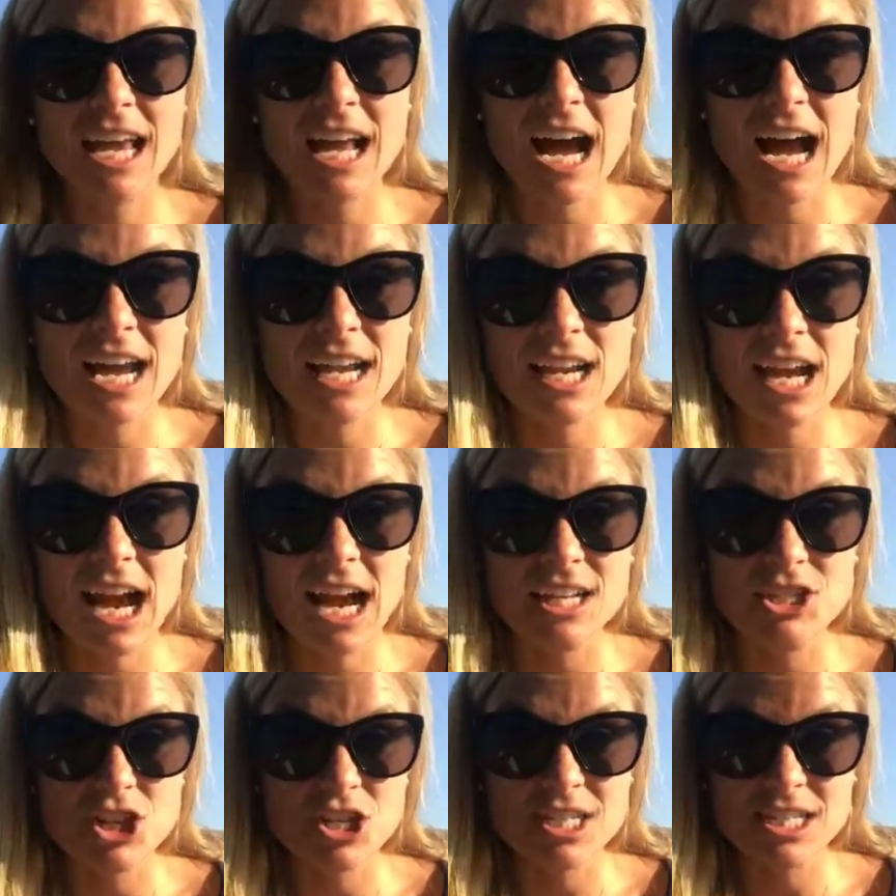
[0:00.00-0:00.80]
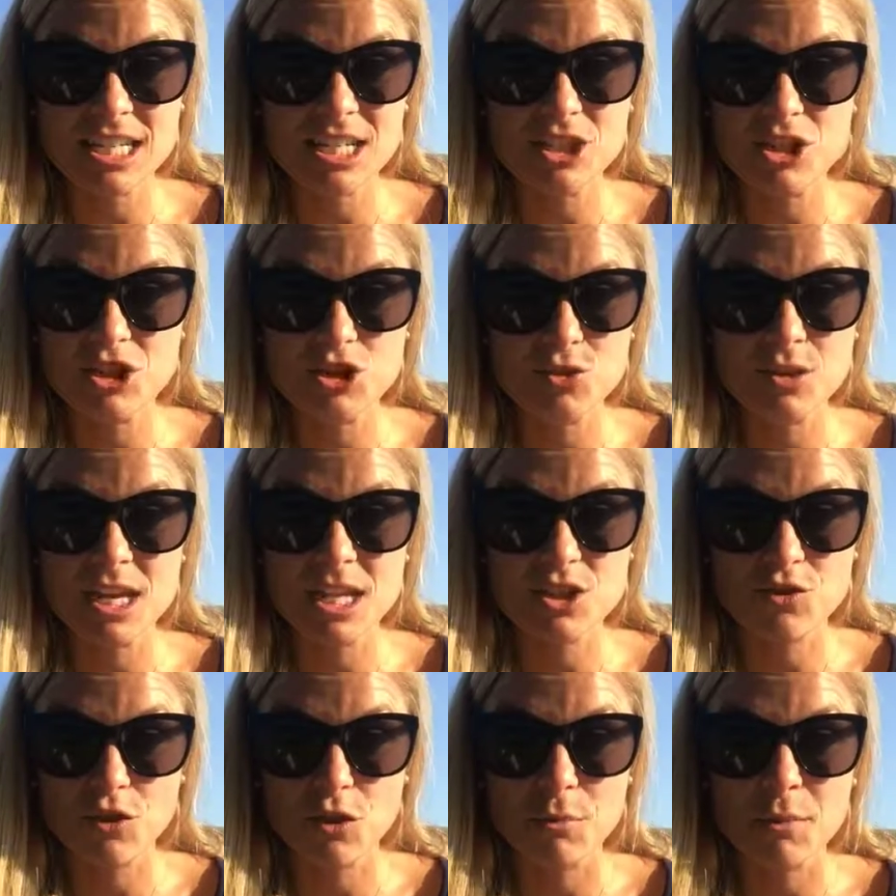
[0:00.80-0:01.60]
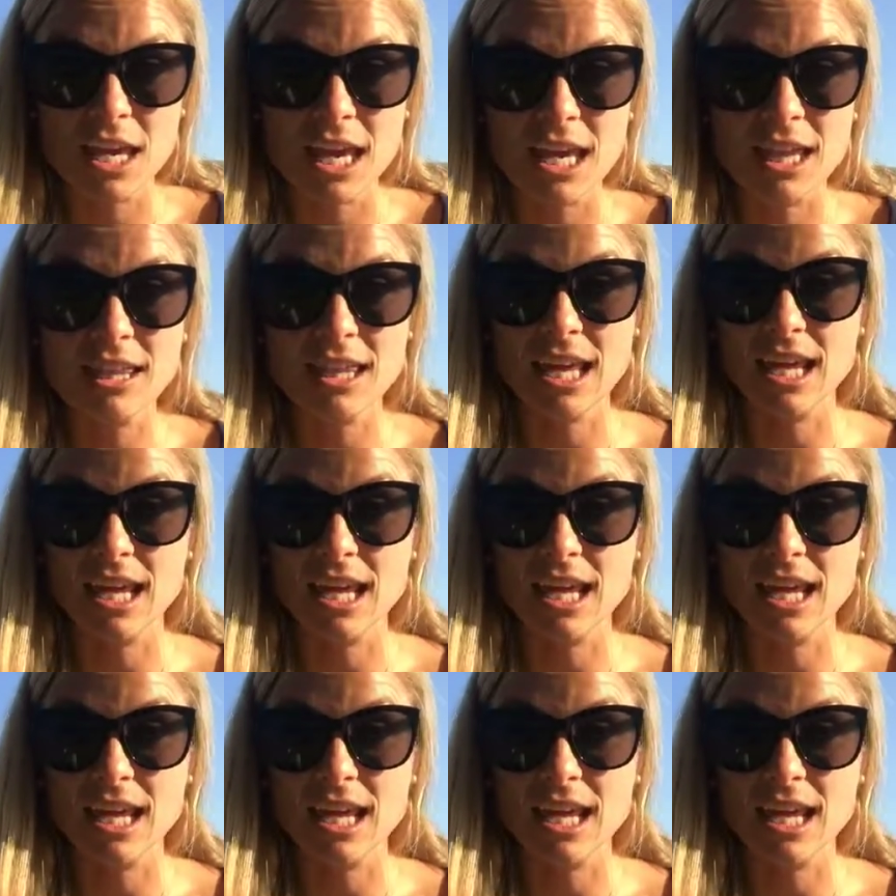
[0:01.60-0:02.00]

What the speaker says: like, I just need to do this for me.